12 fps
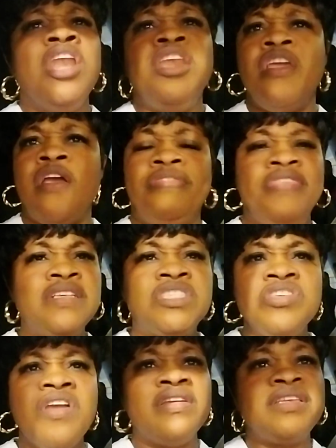They are this,
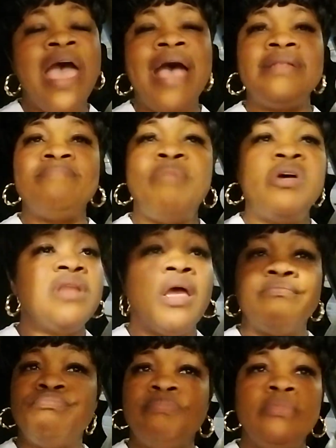they are that. But,
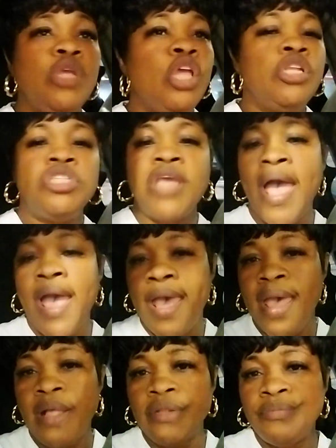
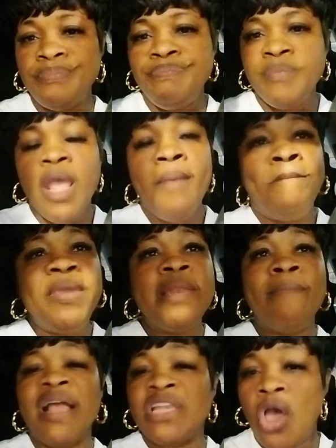child,
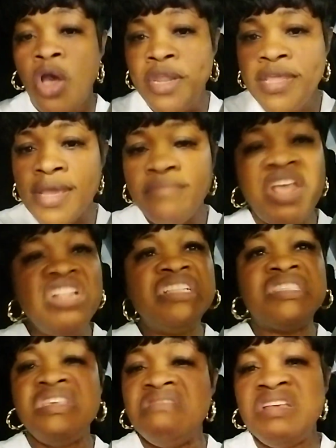peel back the onion and you
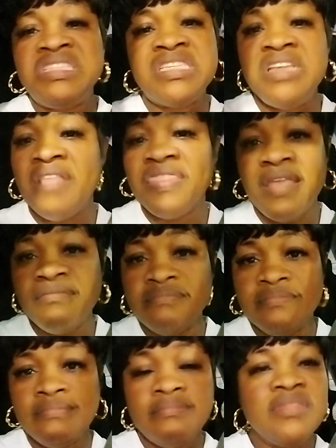see it's nothing.
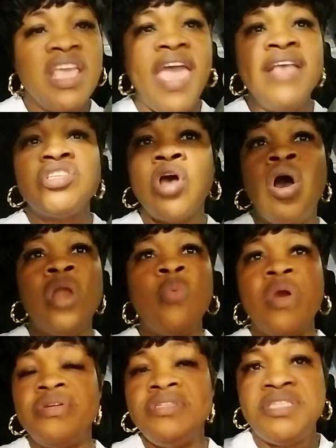It's all
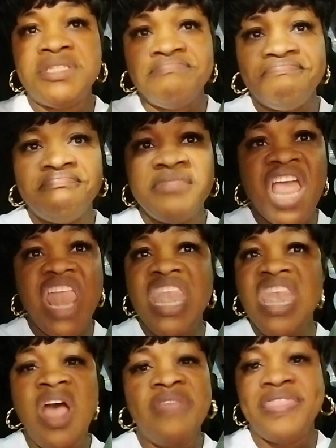words.
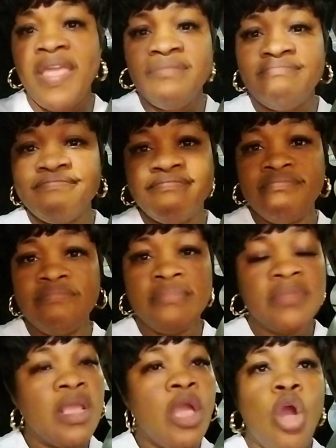Nothing.
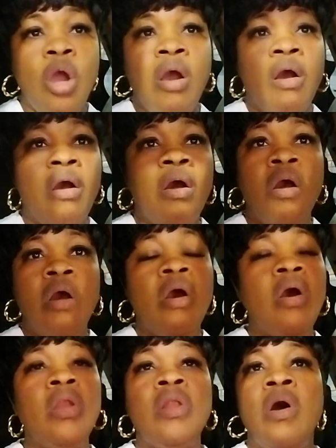
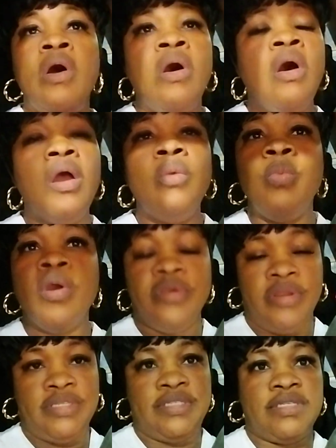All
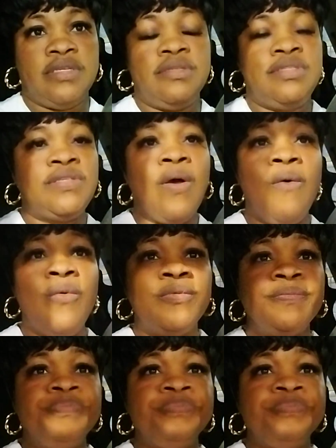words. So,